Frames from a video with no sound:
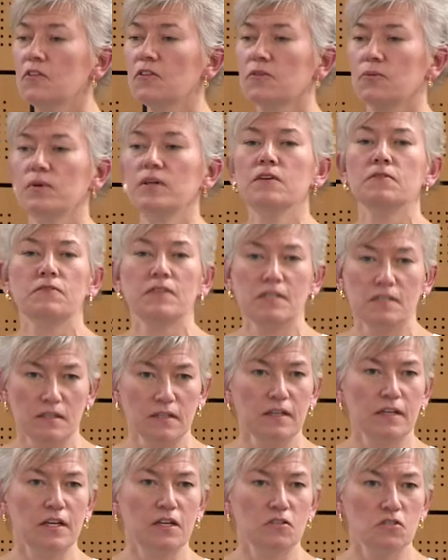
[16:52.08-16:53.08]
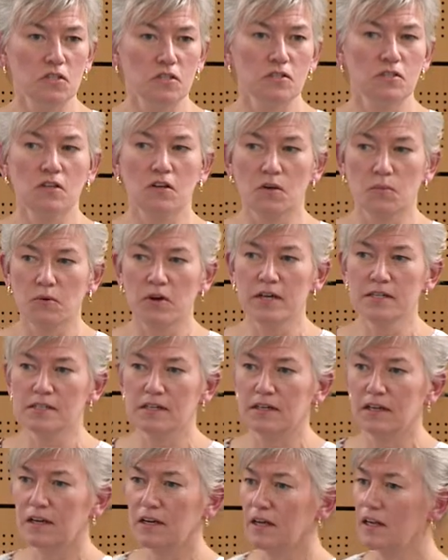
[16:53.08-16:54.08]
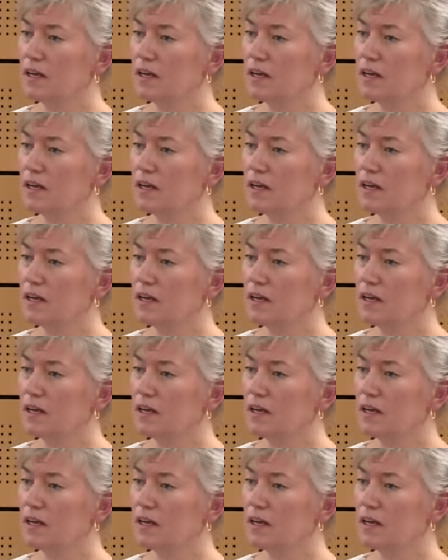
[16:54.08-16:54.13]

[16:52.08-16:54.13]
three of these lineages that are present in